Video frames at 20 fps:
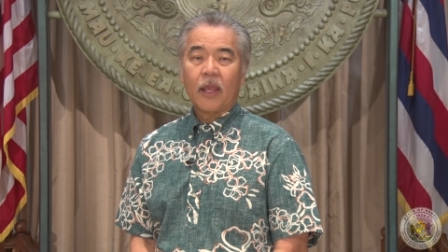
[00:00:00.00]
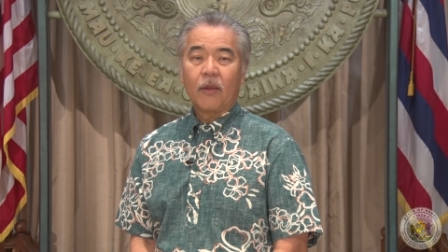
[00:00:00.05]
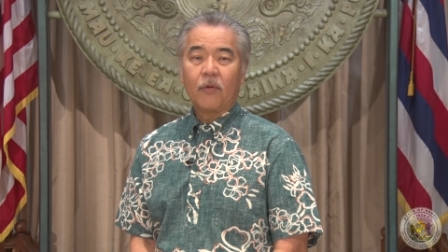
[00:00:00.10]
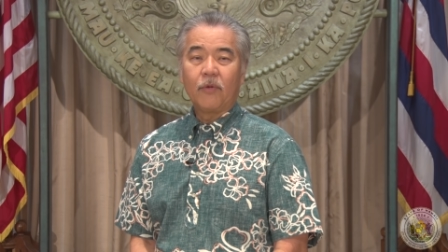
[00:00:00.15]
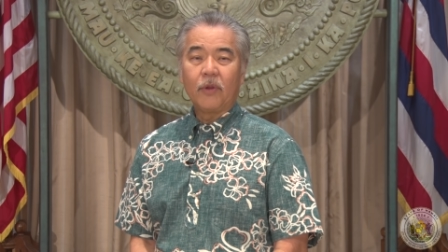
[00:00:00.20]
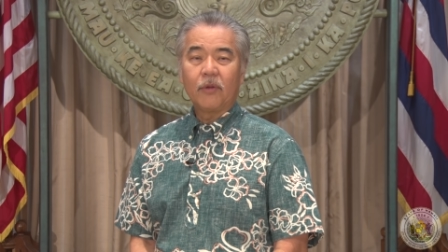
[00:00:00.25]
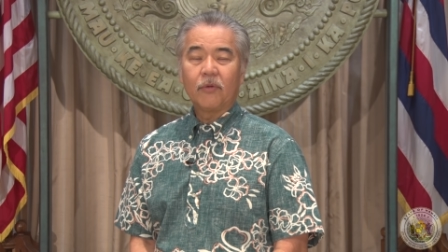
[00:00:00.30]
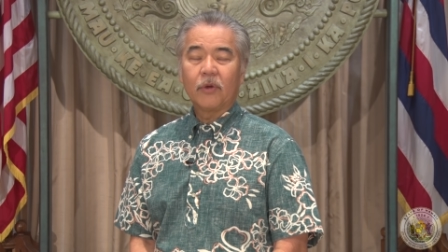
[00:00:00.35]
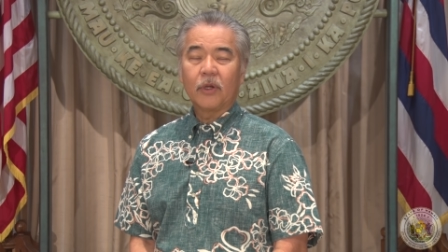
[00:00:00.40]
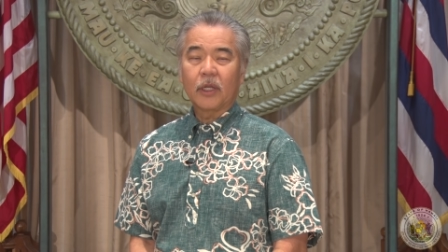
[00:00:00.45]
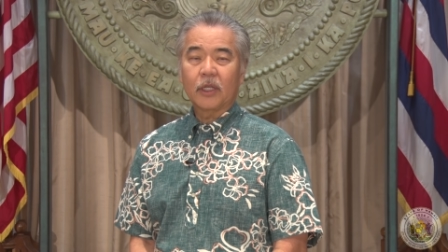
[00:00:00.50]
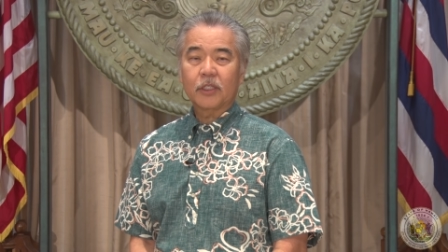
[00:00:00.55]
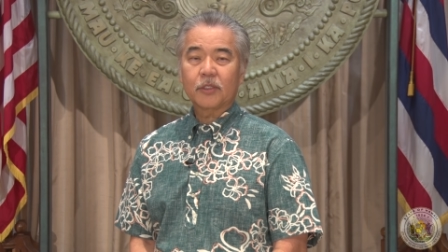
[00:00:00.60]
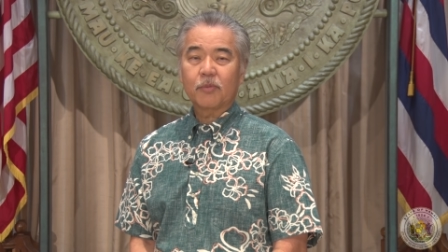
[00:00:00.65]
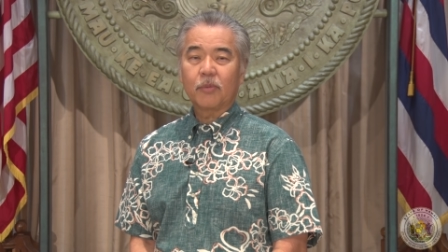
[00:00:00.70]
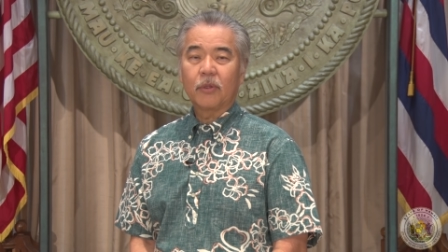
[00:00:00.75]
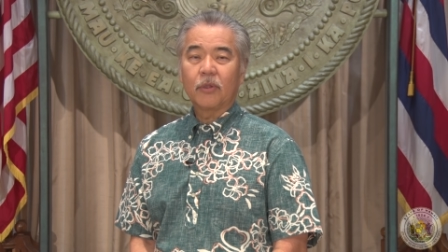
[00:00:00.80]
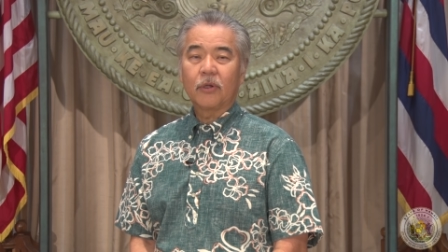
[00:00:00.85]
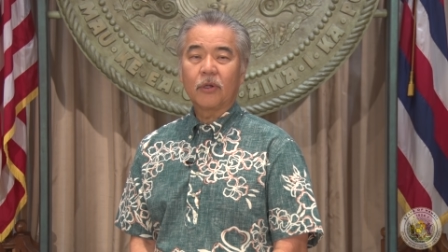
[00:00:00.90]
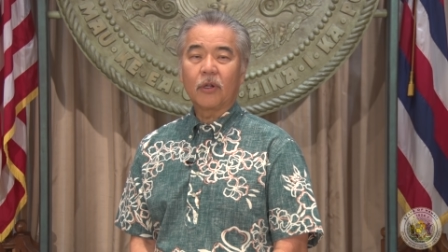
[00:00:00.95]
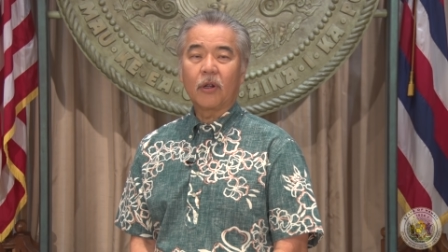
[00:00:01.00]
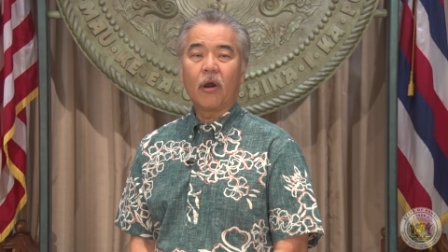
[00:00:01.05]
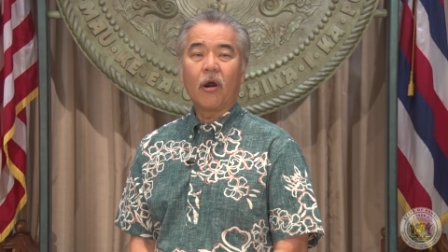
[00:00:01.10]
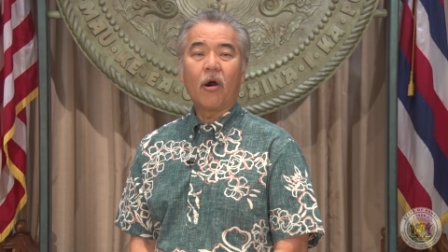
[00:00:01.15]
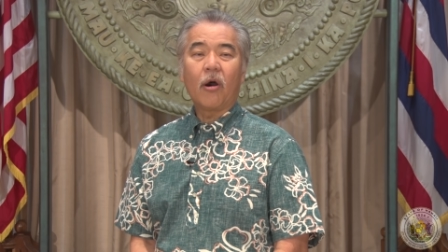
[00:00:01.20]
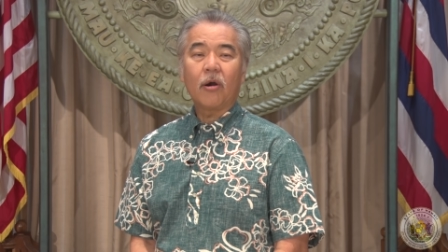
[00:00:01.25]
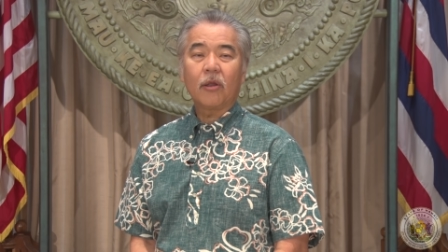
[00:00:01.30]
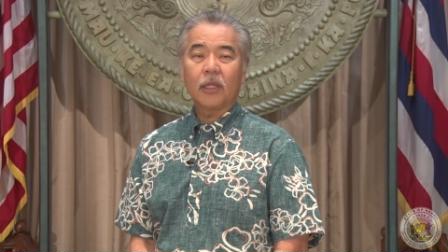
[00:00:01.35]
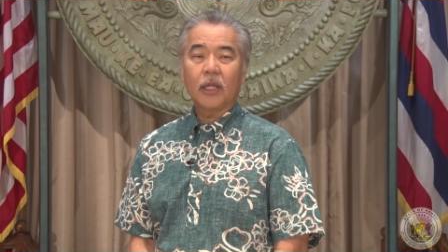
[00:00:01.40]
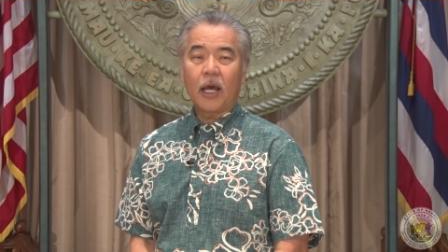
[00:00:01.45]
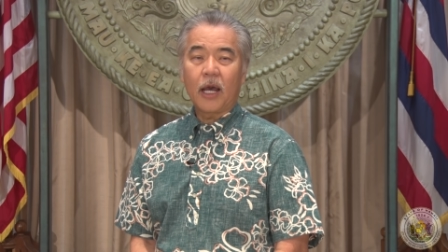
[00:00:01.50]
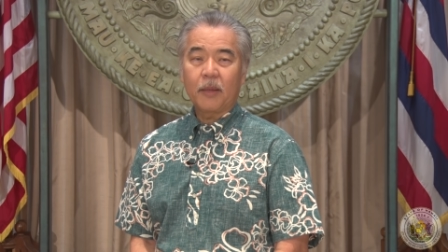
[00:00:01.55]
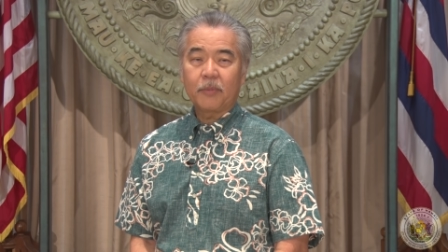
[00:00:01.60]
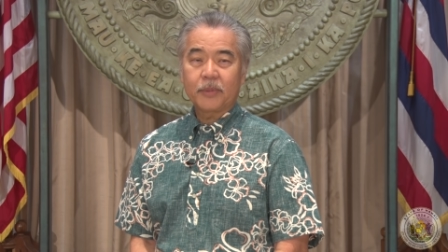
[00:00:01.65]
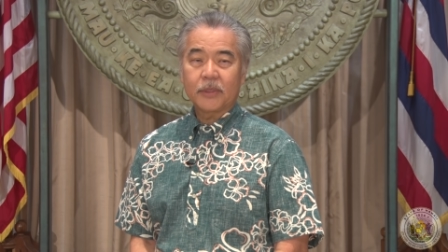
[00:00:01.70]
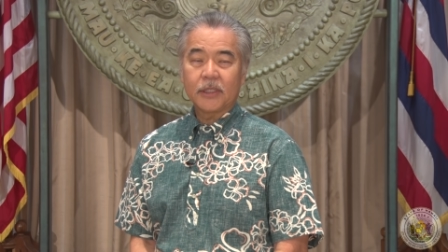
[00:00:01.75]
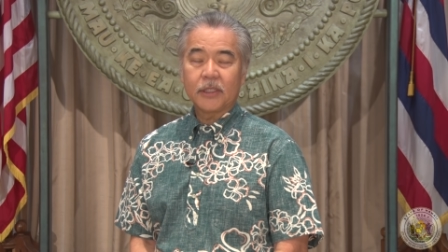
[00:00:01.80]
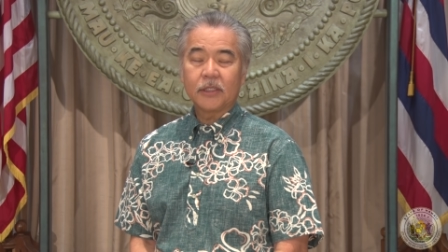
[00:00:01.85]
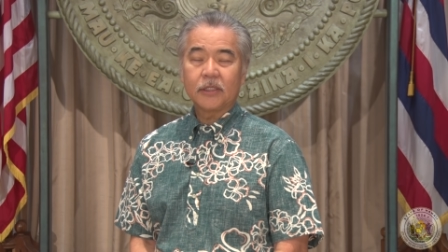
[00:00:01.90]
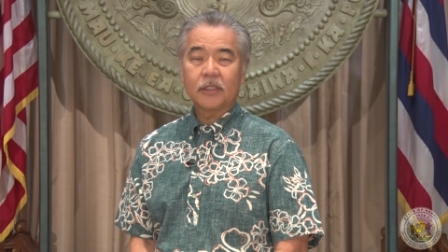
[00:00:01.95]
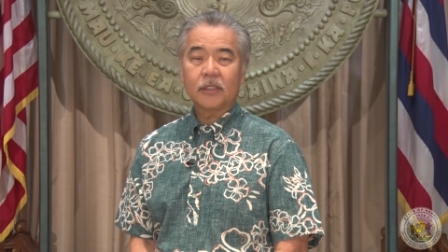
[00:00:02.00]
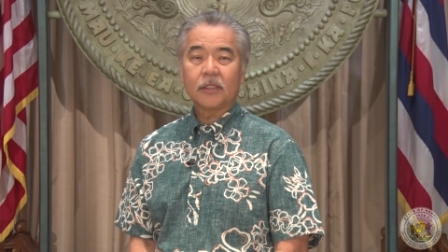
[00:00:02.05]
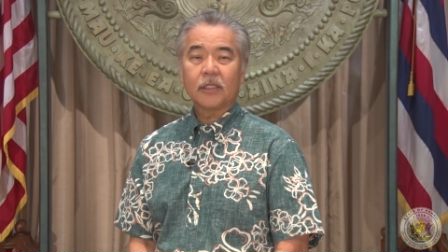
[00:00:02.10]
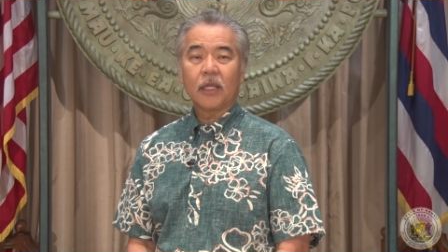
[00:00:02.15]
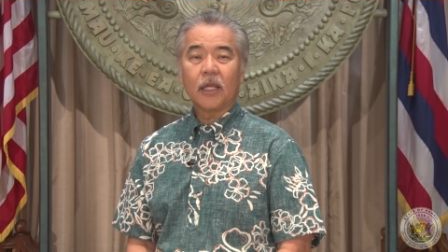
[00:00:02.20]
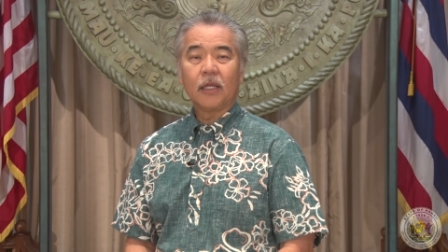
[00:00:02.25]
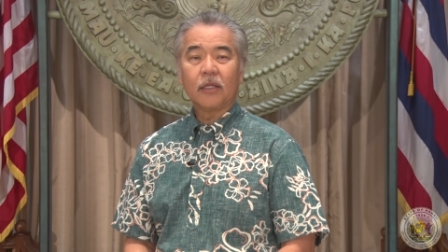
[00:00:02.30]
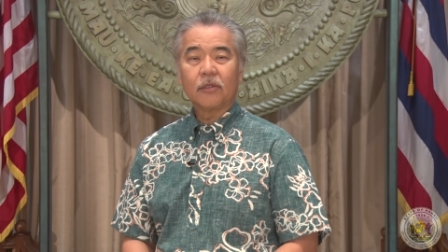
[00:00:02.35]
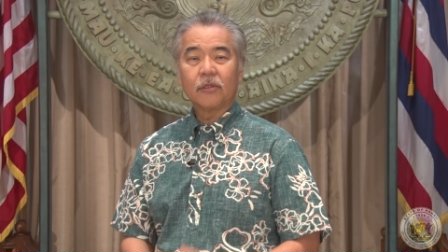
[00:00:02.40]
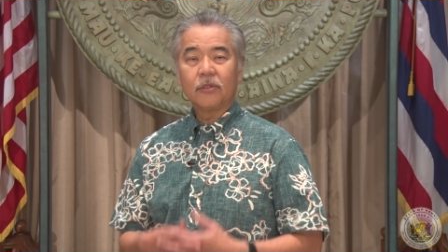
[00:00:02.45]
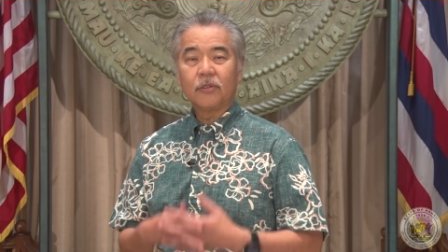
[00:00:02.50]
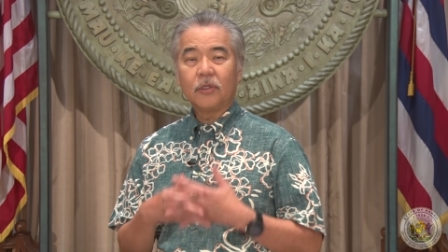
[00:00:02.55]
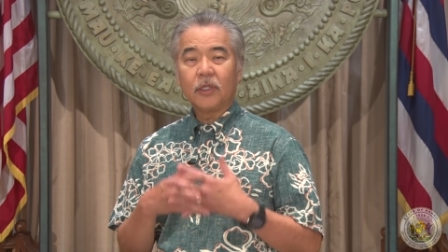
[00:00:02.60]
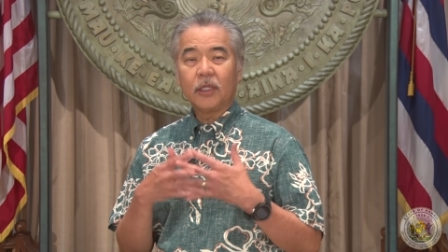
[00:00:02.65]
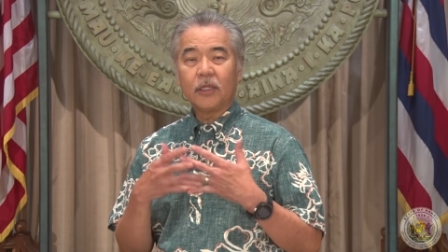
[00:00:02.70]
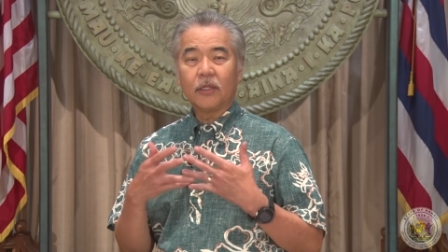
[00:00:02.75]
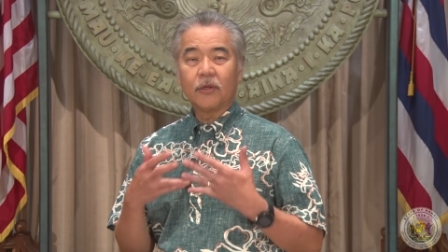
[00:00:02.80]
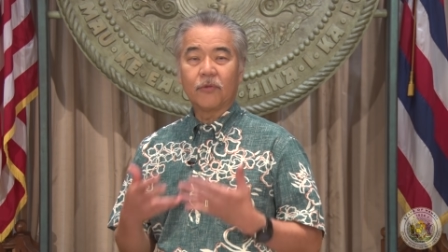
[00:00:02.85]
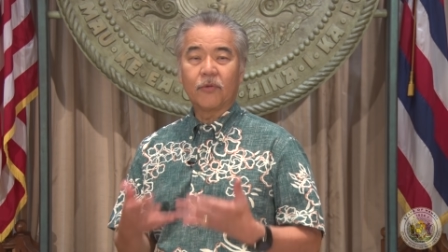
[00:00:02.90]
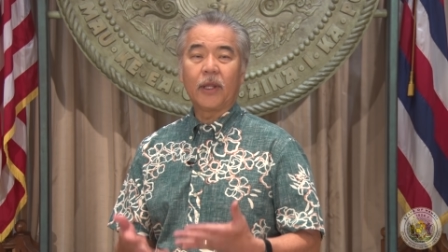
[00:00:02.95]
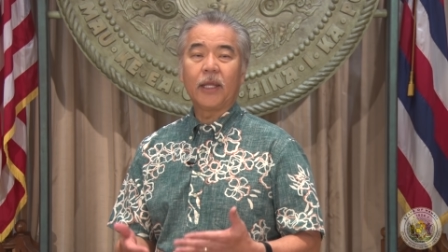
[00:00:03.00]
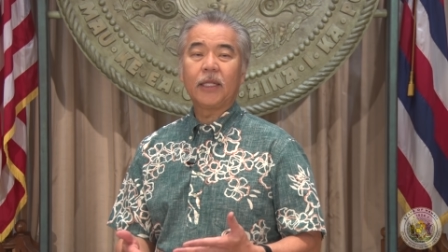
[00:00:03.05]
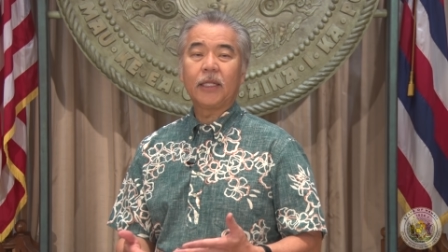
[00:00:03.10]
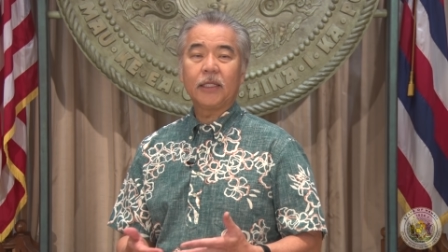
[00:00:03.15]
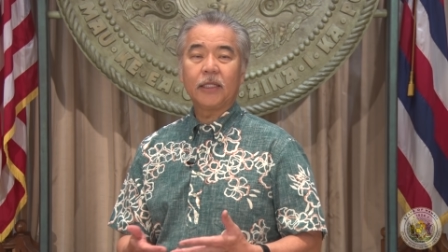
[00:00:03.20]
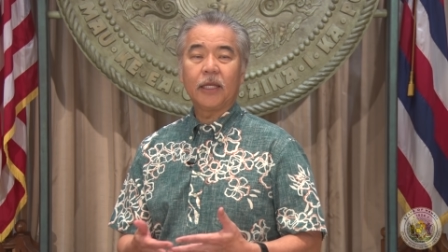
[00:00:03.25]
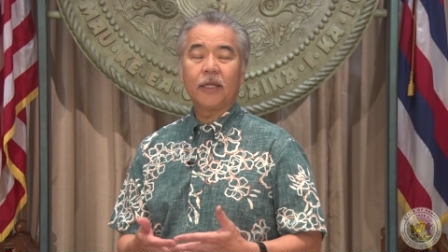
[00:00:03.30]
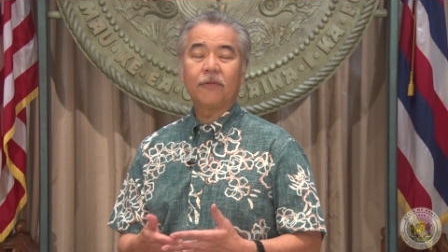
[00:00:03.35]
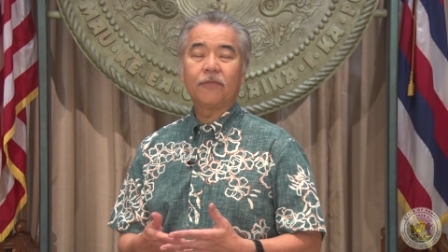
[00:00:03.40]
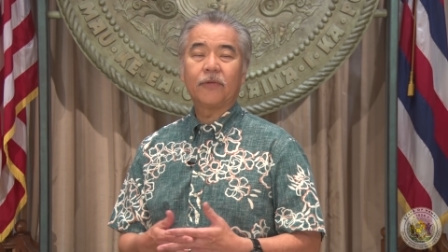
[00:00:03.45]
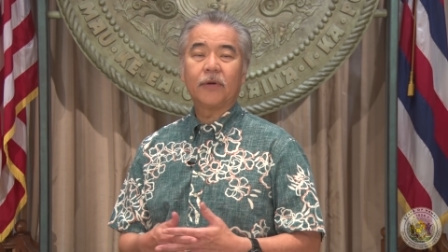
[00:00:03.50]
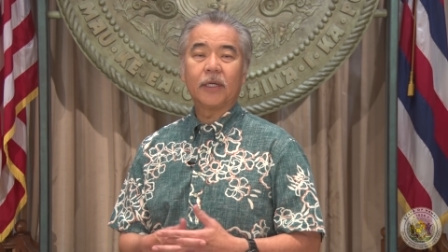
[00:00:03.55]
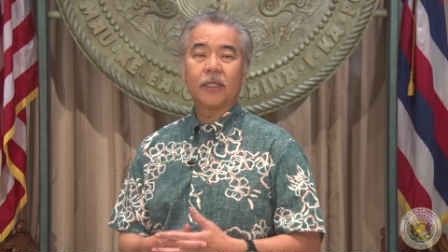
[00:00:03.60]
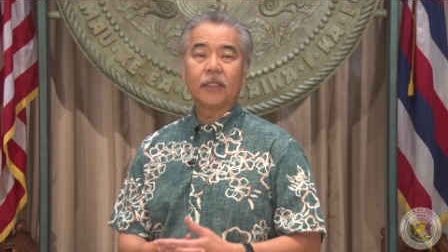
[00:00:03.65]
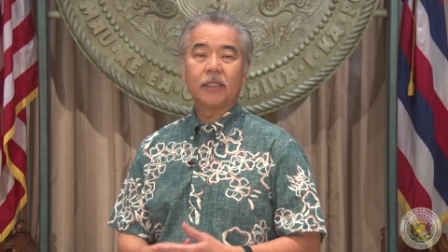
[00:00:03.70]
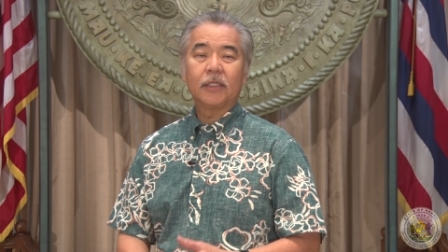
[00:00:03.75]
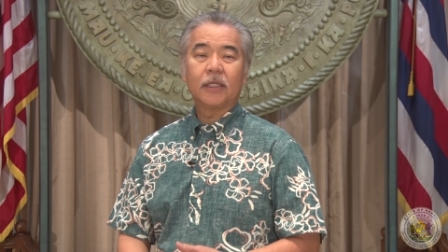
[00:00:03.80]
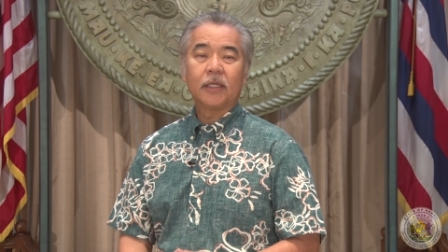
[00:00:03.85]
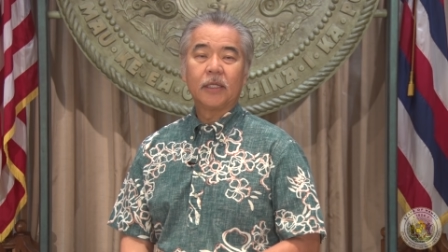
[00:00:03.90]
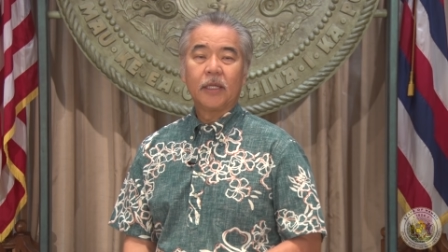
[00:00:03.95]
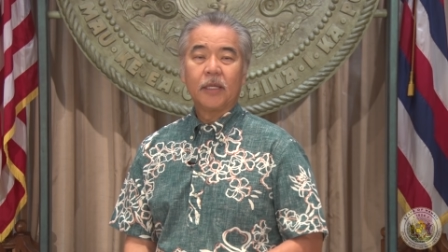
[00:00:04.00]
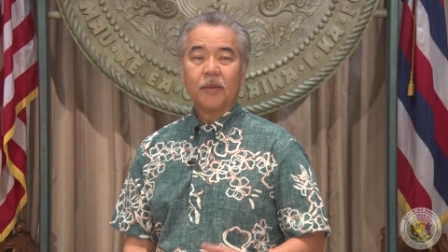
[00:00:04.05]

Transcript: We will explore all options, including the Rainy Day Fund,